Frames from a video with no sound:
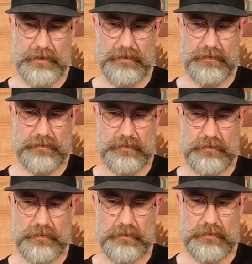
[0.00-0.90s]
The
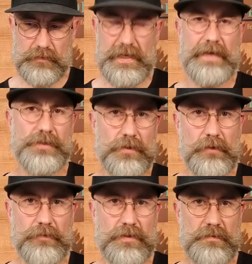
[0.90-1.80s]

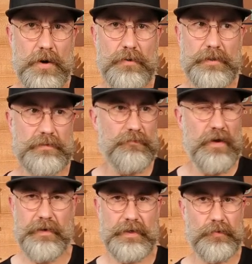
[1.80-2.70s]
texture of the smoke is
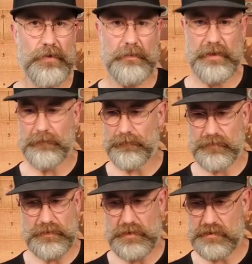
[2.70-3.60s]
very creamy,
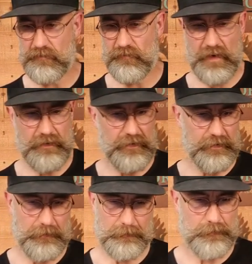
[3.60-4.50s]
just
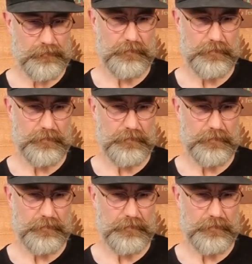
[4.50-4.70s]
very